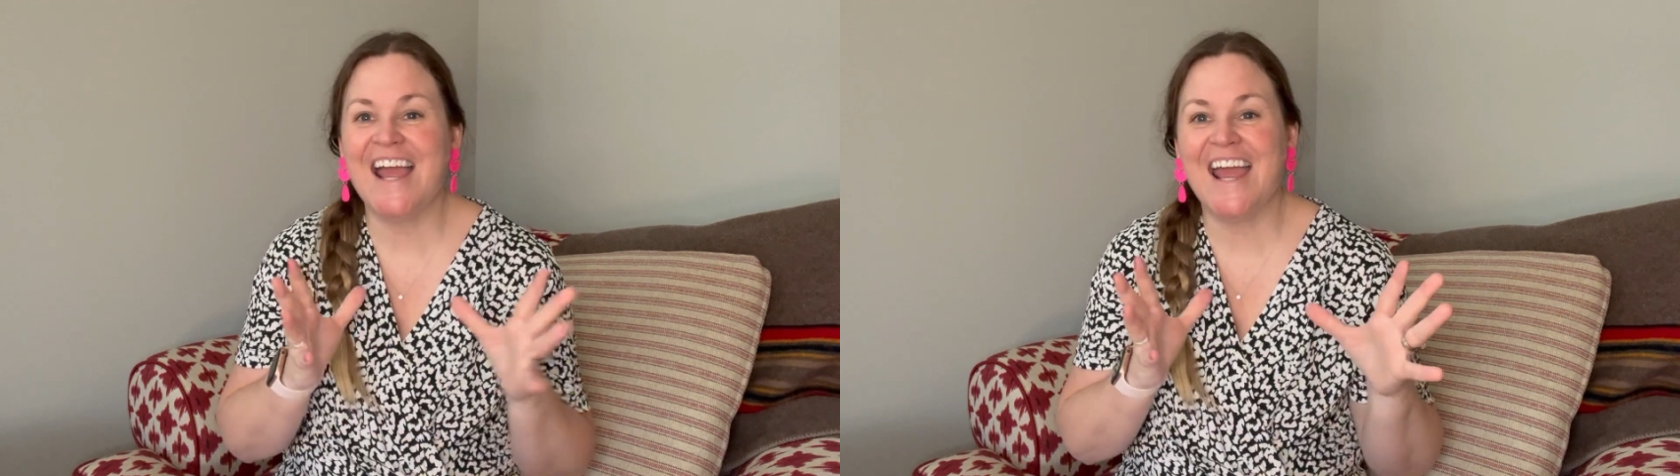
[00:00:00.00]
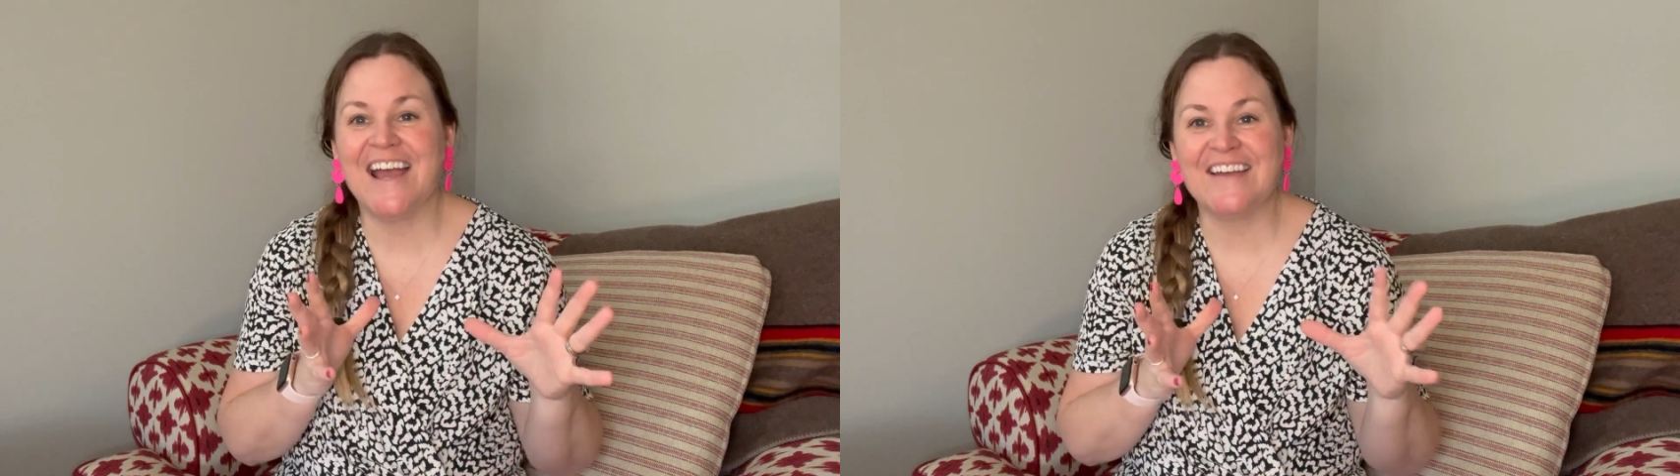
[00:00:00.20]

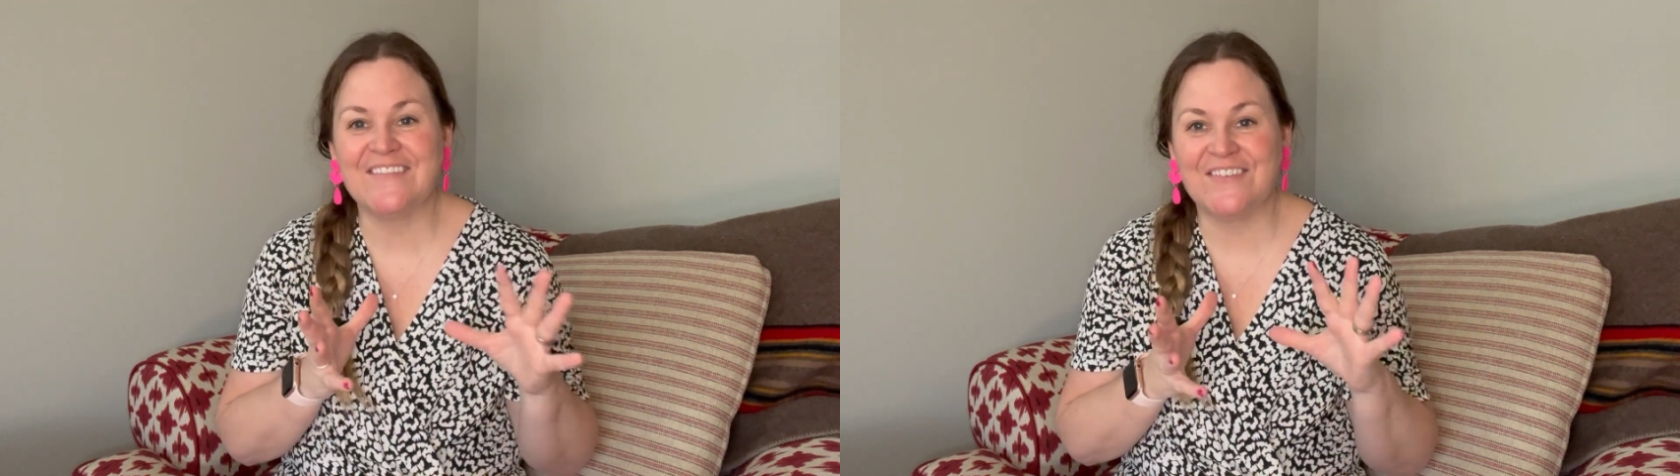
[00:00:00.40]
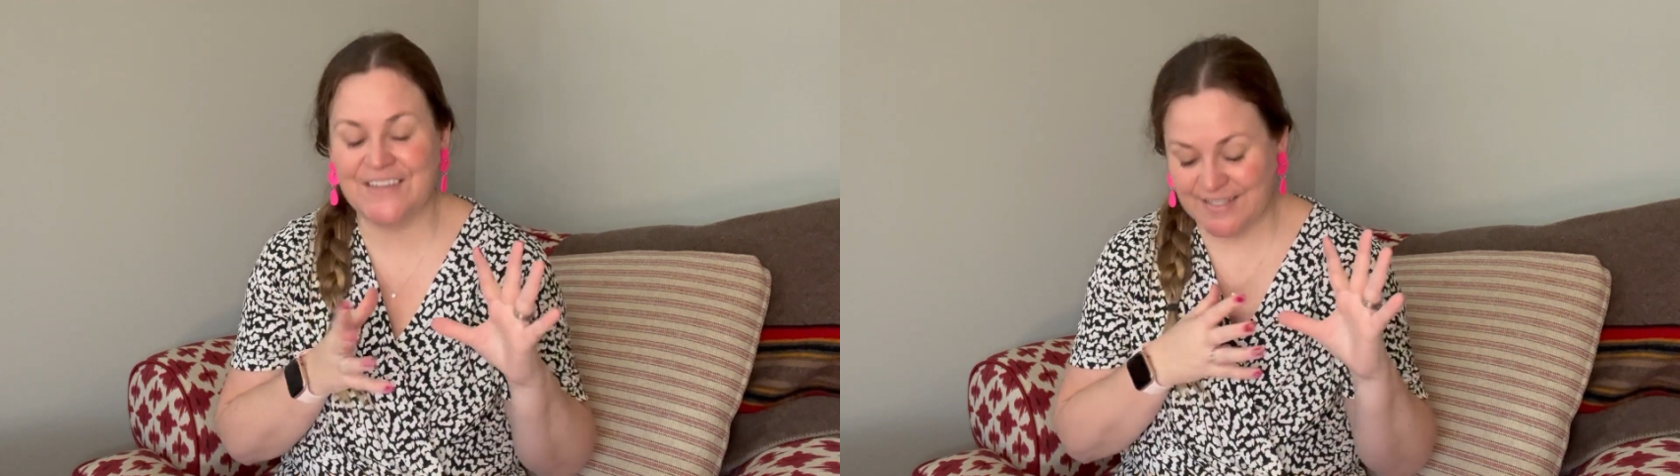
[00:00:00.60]

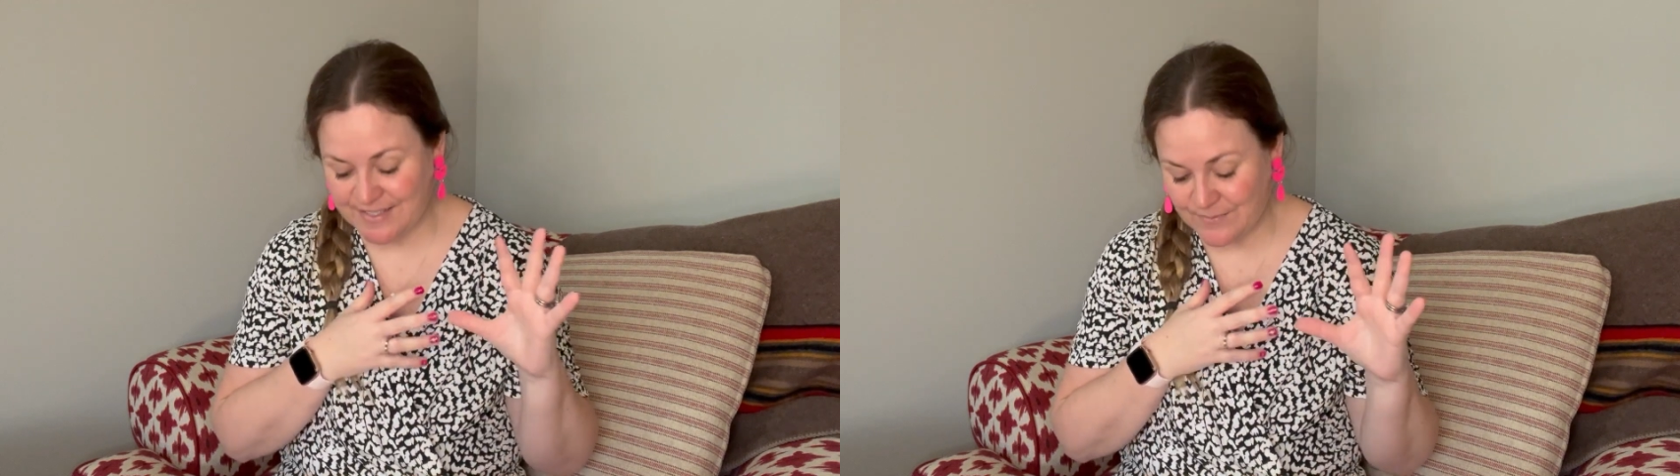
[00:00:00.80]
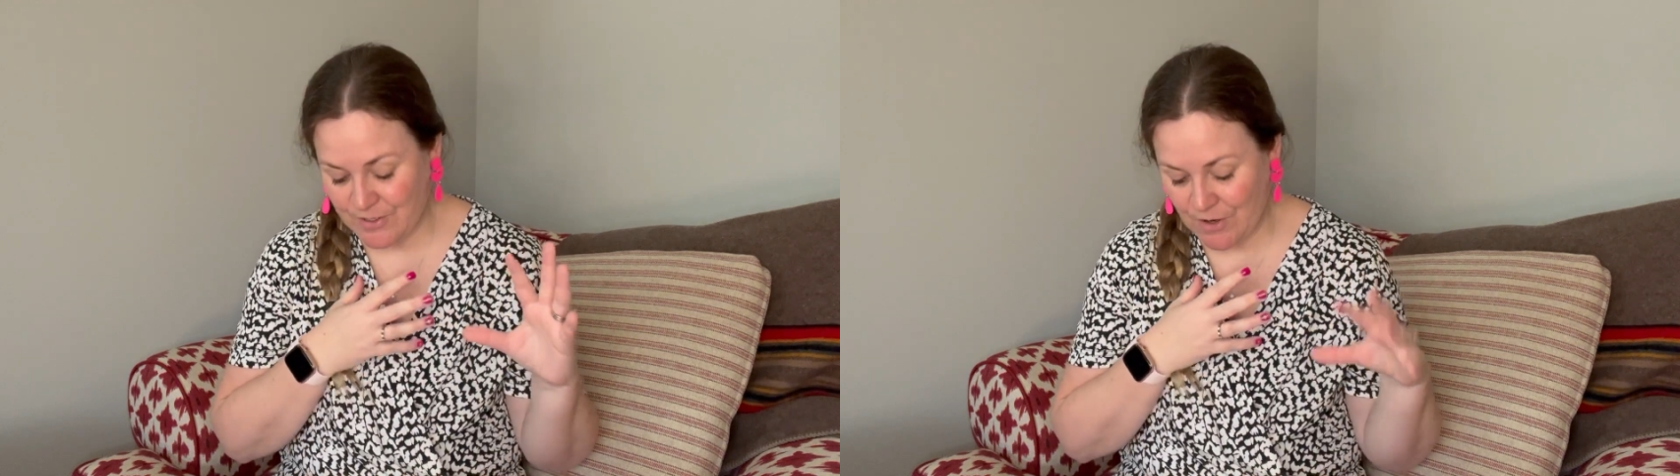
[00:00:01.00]
have
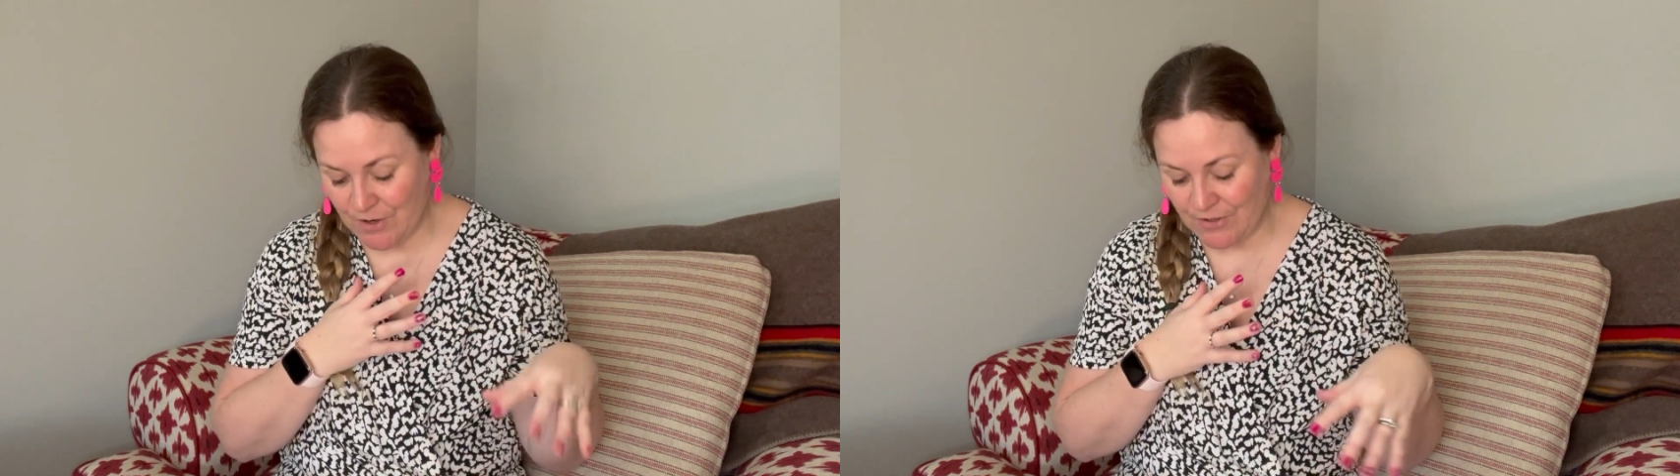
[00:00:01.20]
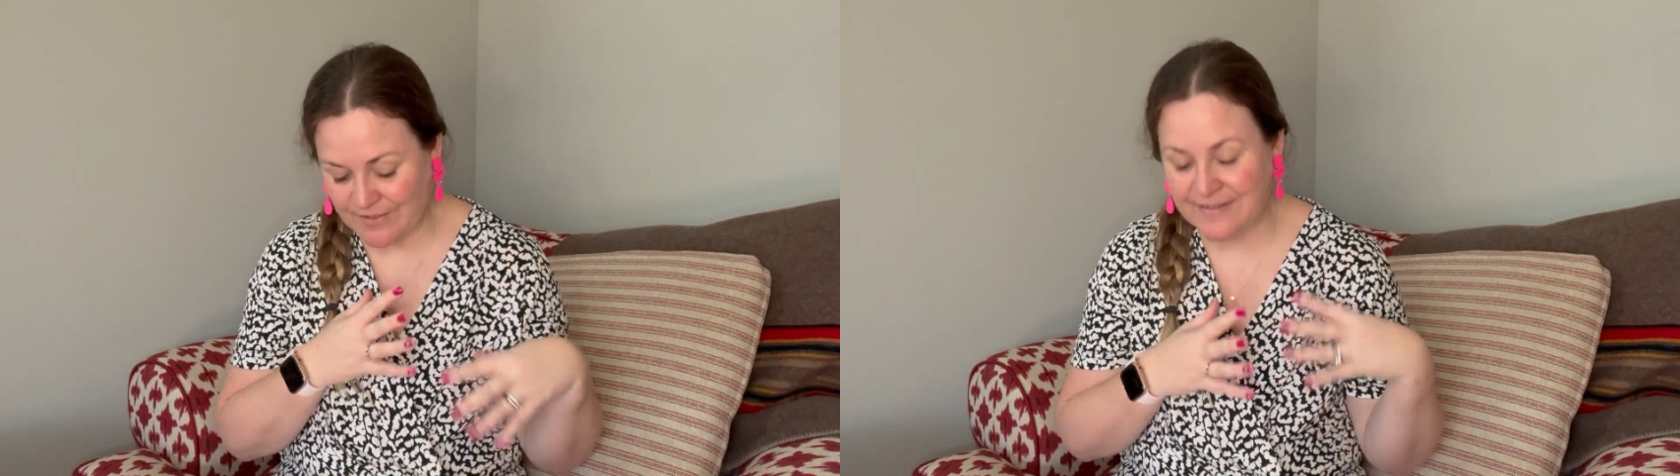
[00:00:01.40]
some
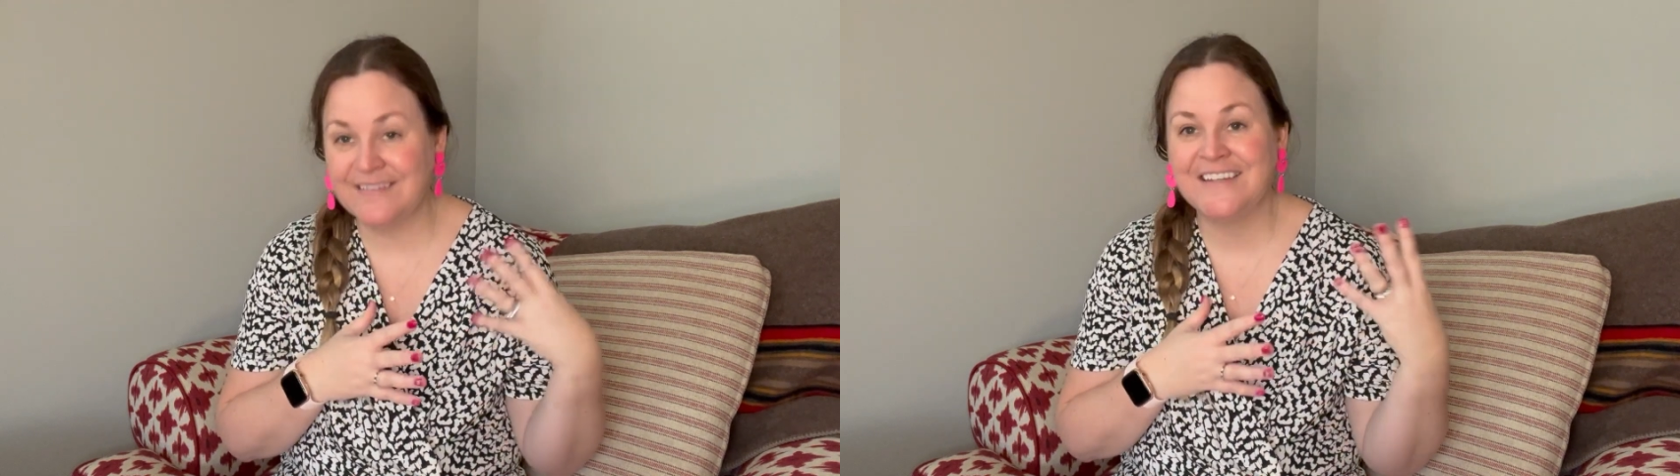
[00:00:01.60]
yarn